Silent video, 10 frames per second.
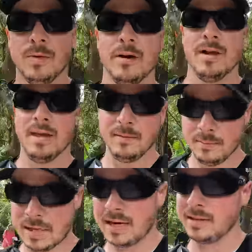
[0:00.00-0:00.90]
We are
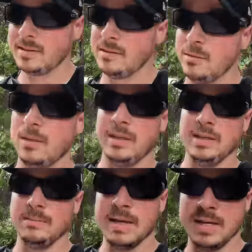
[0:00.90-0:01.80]
heading back to
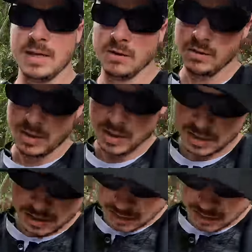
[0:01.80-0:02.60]
the main area